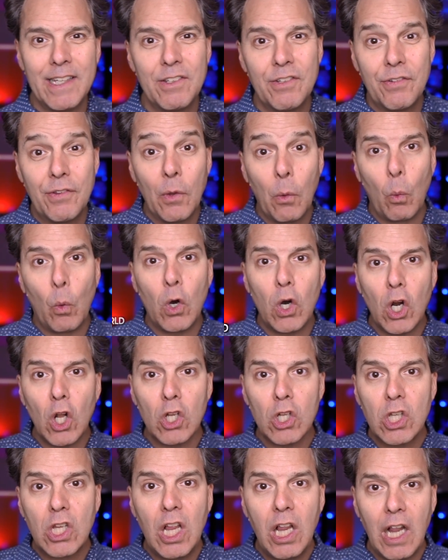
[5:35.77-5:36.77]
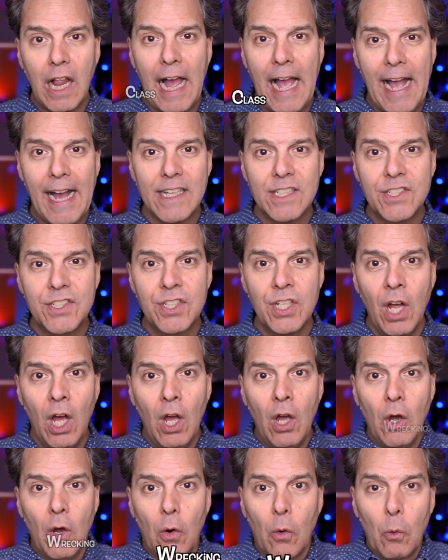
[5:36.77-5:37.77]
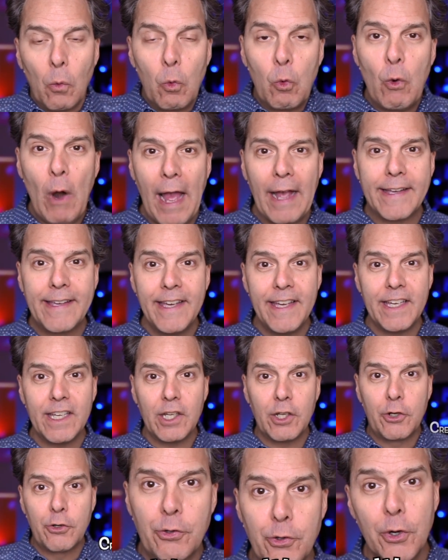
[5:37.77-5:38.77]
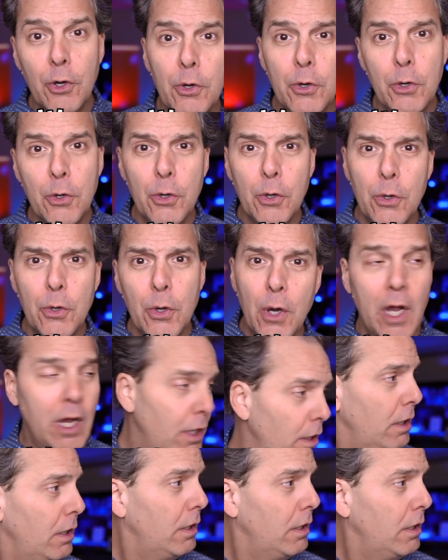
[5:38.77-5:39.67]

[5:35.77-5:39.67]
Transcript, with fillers: is the world-class wrecking crew.